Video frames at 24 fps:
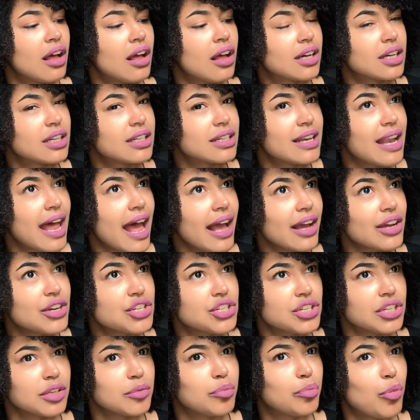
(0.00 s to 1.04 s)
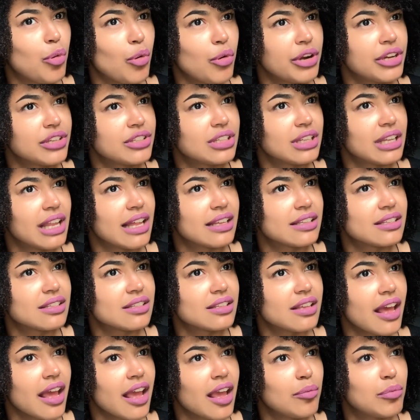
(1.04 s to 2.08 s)
connection point, let's
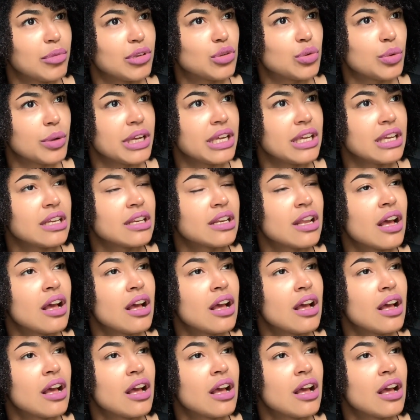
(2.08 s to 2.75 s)
say, between